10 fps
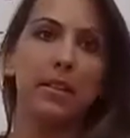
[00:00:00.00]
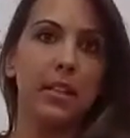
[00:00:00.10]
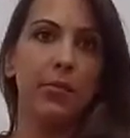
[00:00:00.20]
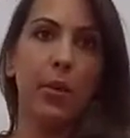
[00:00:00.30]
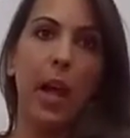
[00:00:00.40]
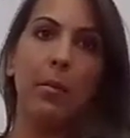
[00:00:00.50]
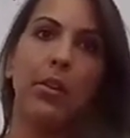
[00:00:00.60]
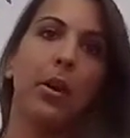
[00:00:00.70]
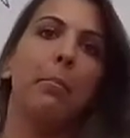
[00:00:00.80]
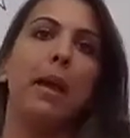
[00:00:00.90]
basic
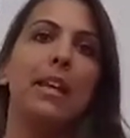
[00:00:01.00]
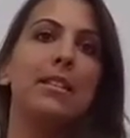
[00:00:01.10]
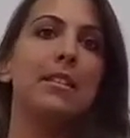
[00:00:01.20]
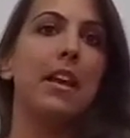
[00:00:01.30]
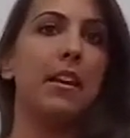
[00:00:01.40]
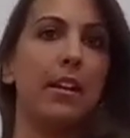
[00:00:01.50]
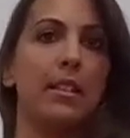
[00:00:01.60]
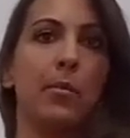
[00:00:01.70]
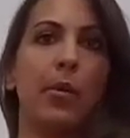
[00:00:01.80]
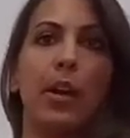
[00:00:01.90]
vocabulary, base and
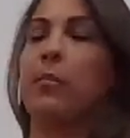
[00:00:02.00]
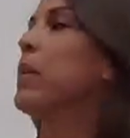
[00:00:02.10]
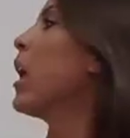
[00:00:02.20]
exponent.